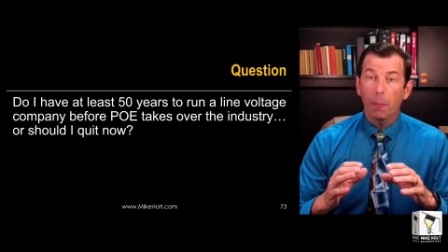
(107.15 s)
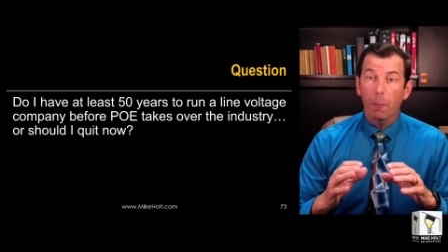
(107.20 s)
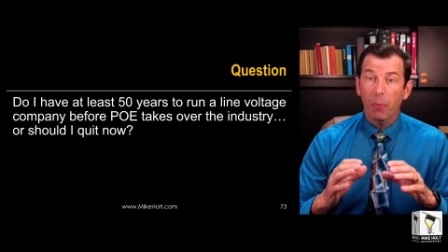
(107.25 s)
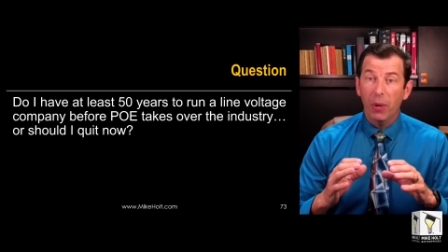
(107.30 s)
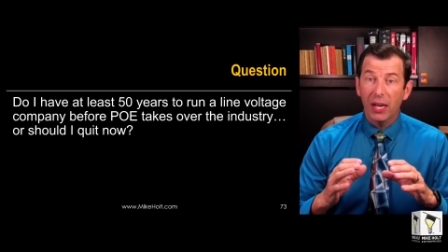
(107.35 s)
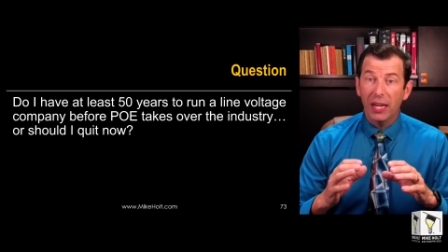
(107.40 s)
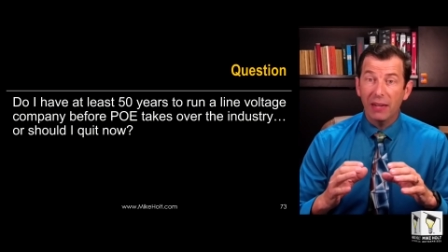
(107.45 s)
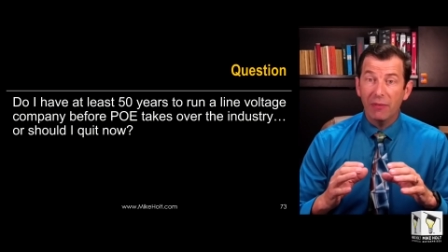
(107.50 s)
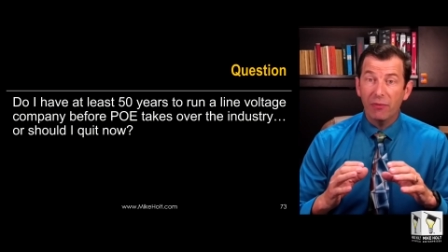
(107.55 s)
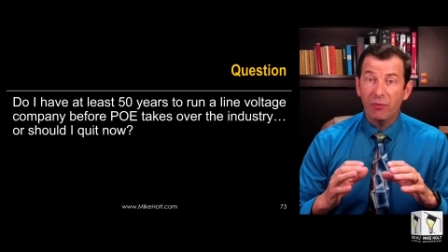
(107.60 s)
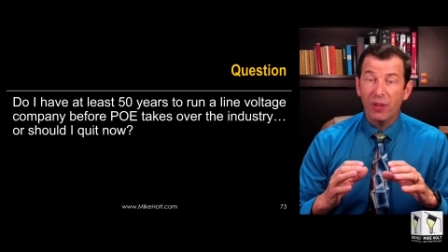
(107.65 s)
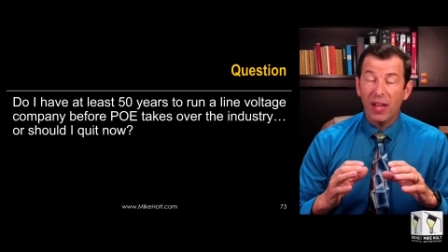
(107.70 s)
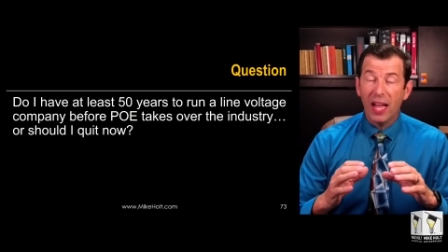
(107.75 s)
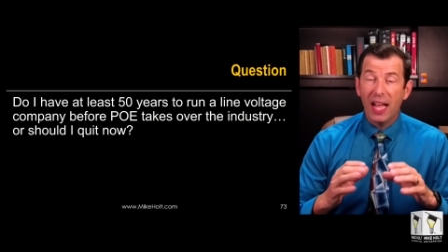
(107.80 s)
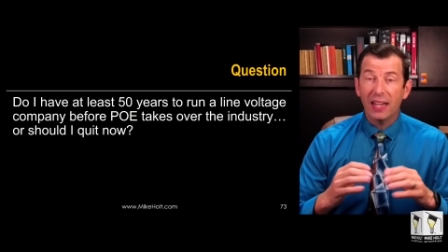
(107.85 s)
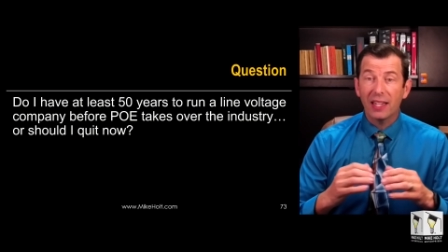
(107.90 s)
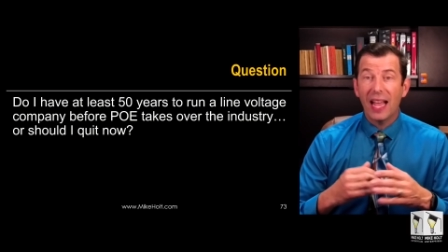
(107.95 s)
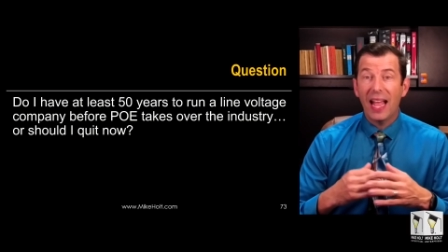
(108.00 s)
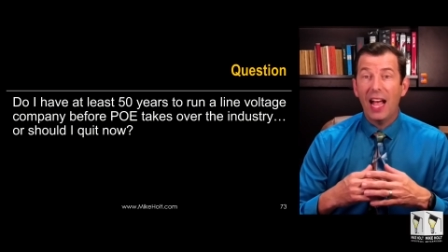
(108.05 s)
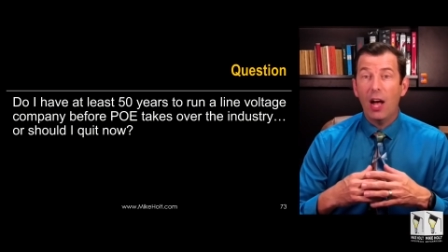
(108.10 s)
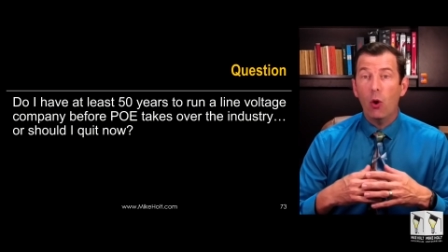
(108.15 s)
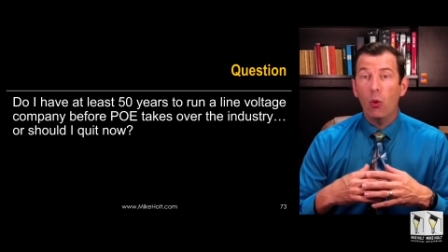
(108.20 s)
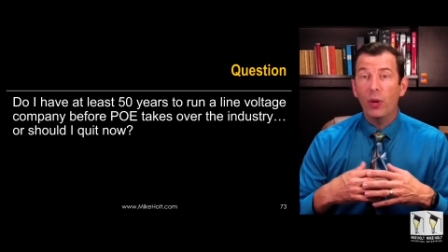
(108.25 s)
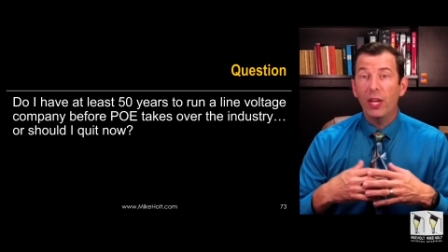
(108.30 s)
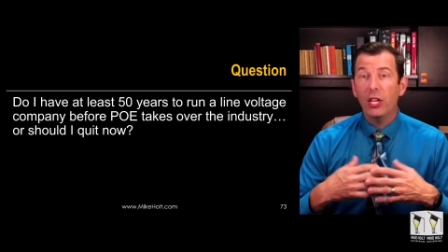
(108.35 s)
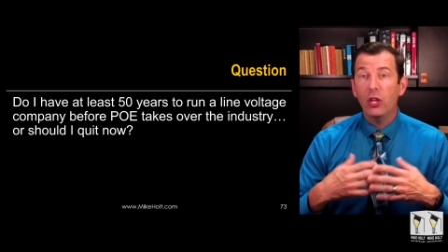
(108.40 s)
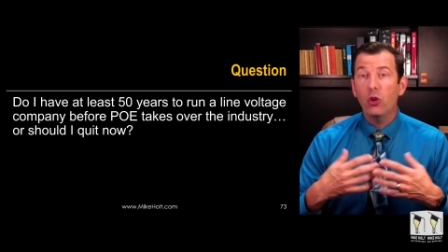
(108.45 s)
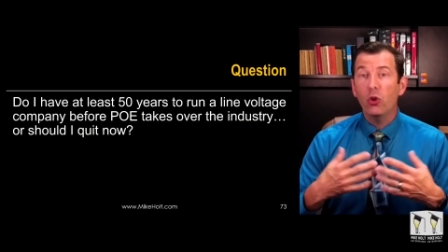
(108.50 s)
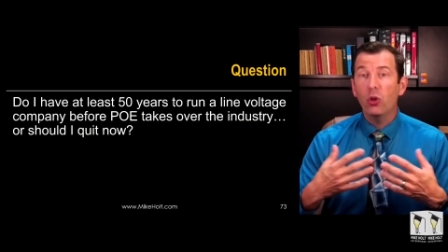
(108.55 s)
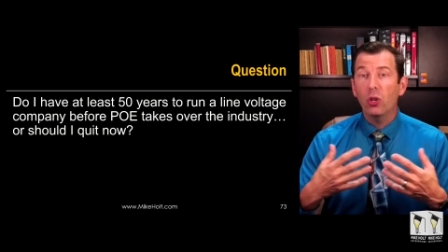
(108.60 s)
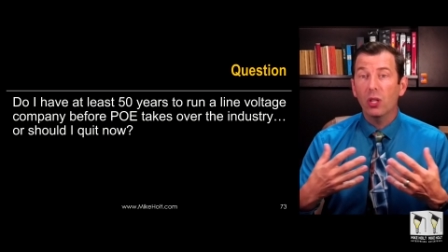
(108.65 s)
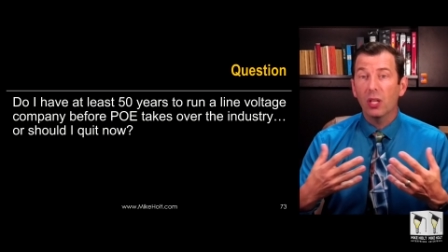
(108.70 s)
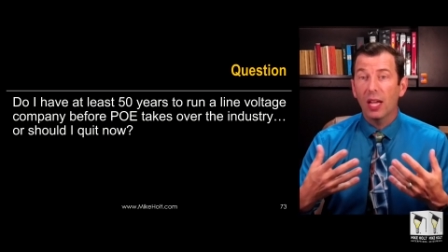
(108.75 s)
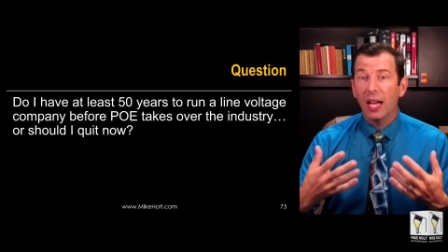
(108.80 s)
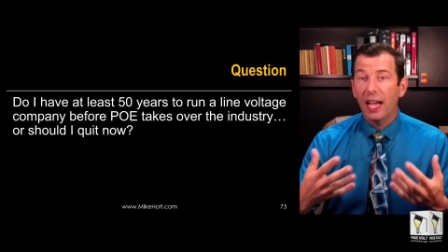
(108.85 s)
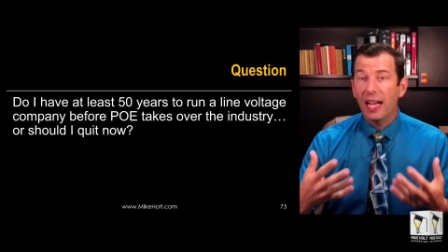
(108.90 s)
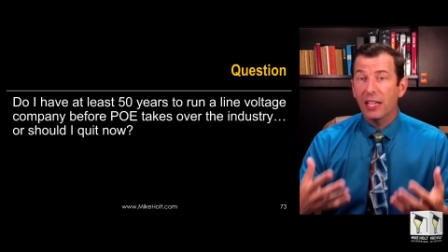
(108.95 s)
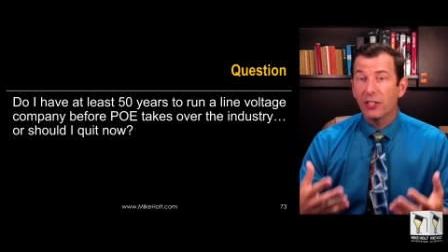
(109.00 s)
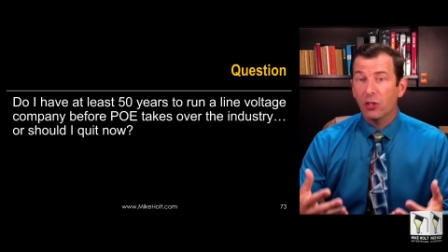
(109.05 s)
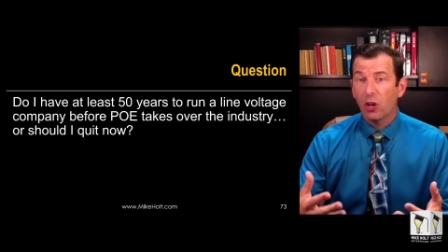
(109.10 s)
but in fact how we
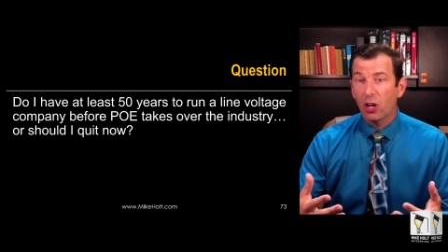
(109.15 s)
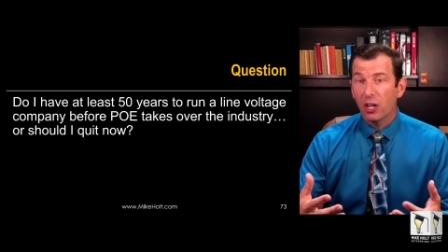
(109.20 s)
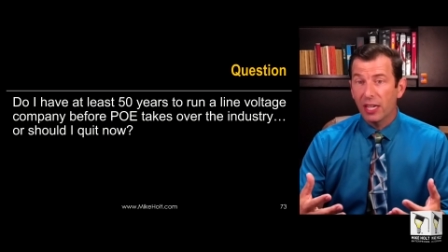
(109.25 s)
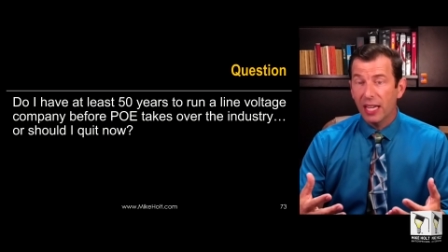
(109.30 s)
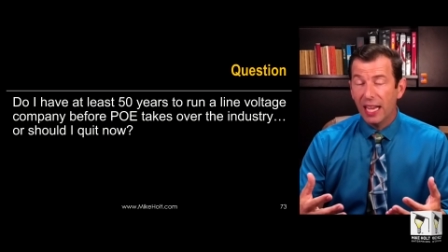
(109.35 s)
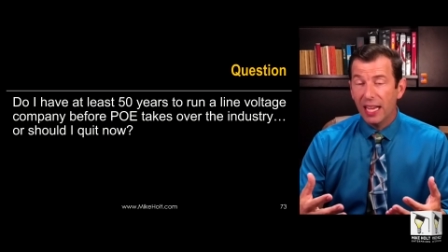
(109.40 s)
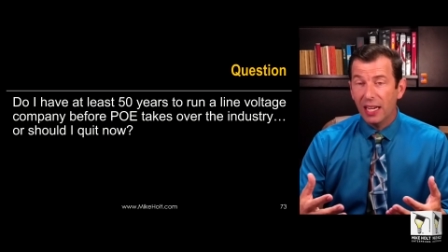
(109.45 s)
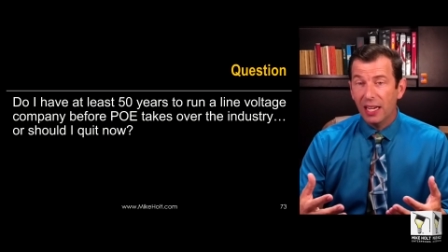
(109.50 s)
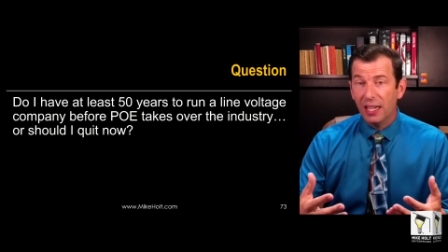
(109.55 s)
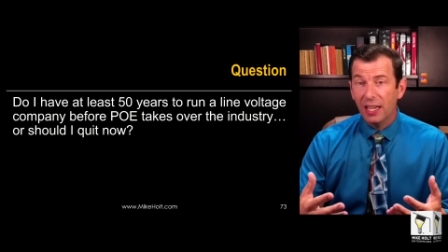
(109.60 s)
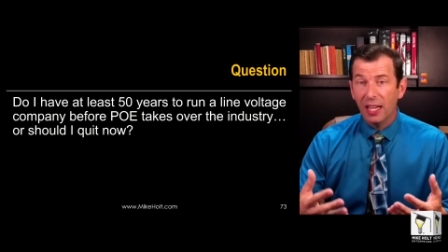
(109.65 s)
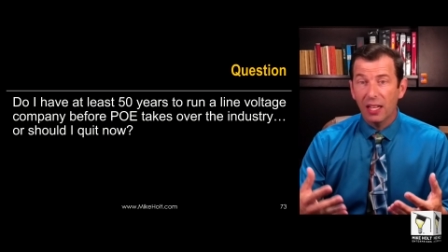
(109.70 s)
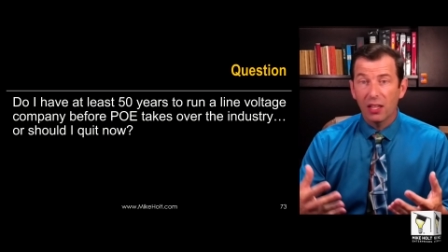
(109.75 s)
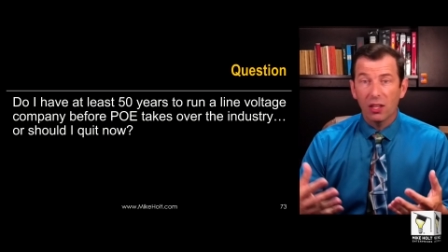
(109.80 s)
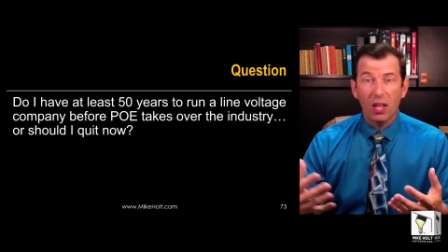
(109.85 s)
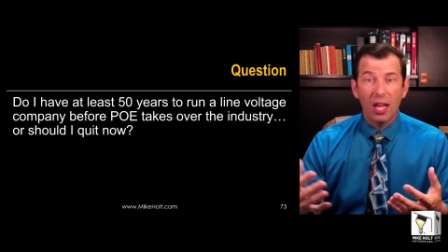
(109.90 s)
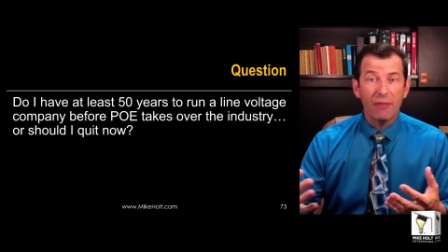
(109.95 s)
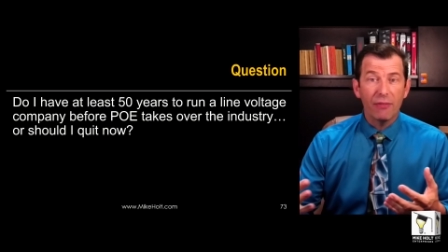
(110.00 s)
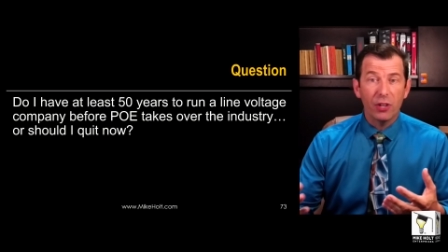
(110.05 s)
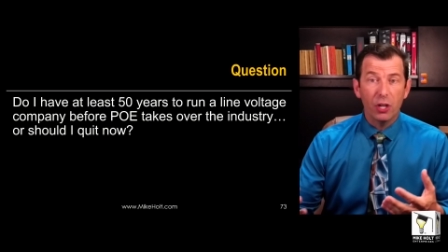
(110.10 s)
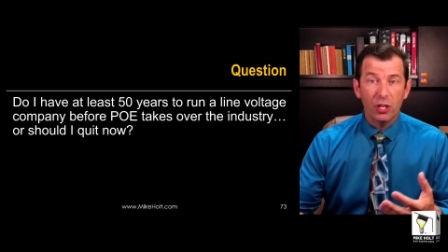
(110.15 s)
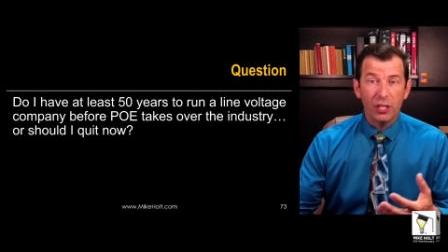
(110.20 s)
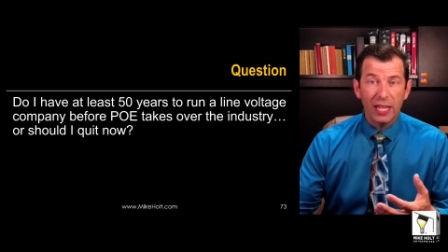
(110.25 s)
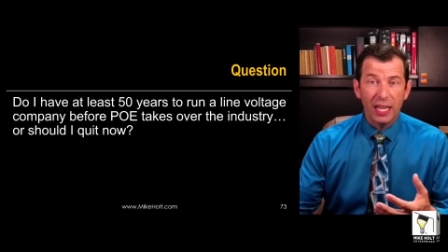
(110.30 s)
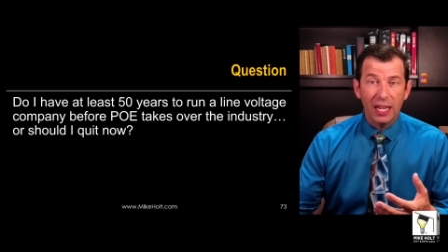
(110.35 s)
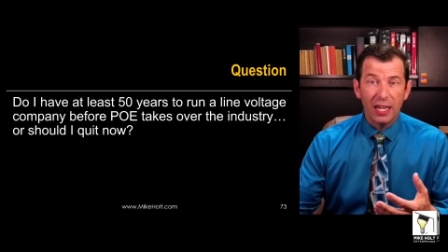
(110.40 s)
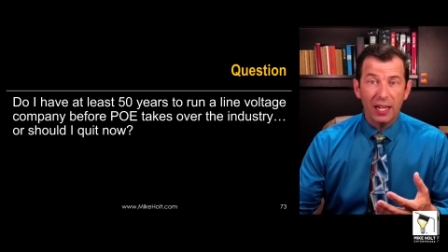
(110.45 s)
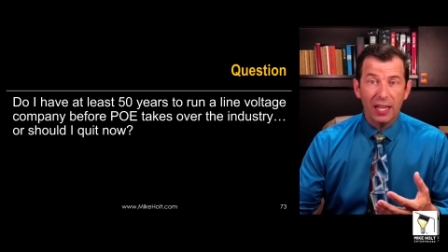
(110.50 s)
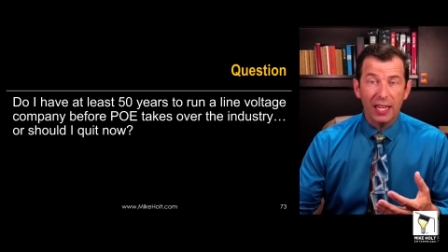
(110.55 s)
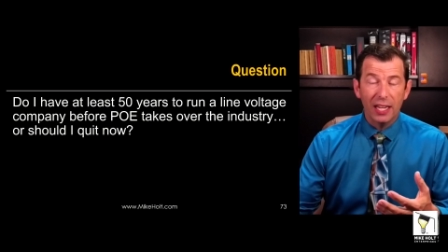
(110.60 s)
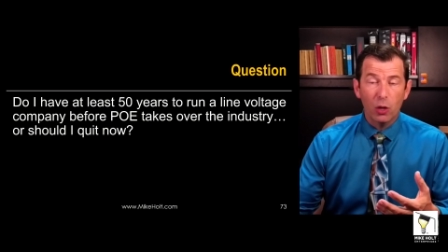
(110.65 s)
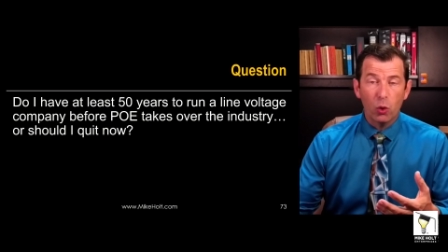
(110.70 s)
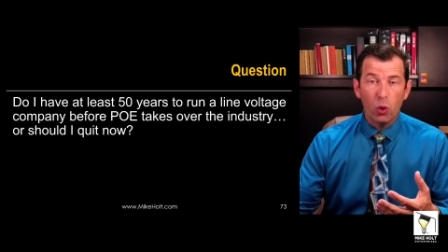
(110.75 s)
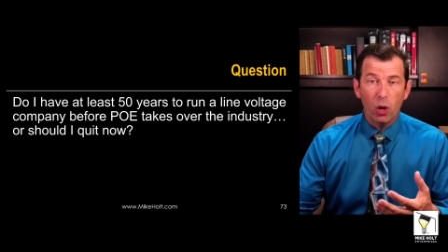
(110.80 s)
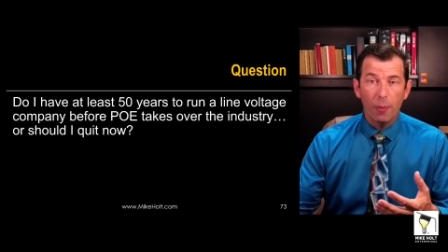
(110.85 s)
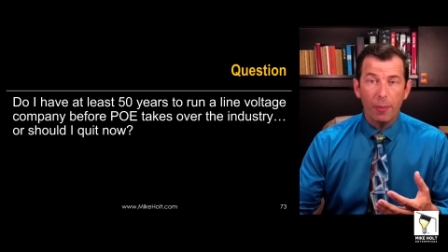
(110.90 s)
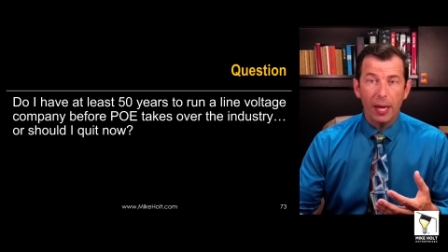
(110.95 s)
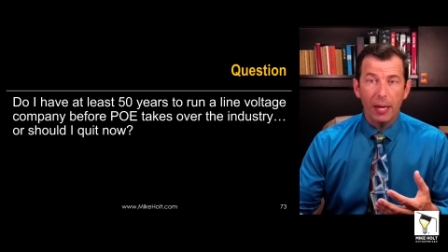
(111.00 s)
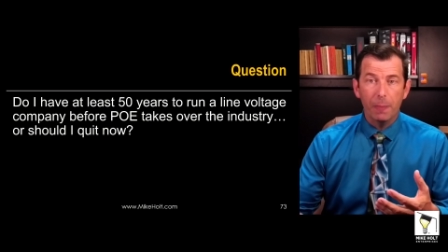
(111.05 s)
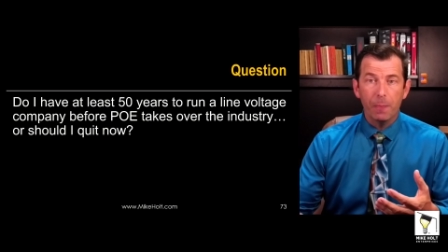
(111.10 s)
utilize our day-to-day life and our day-to-day -day
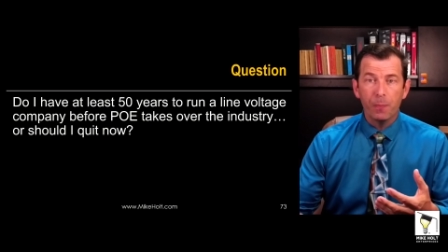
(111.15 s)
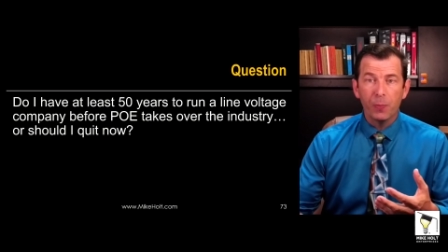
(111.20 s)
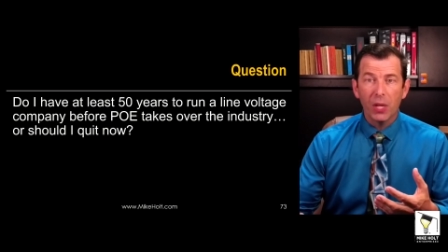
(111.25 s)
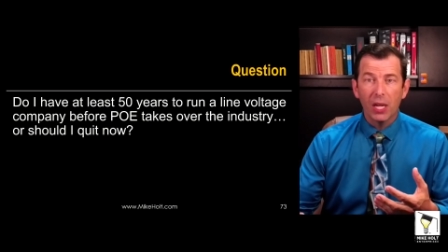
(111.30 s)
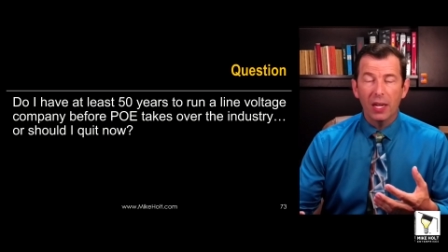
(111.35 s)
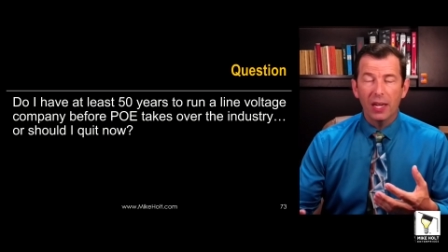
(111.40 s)
equipment.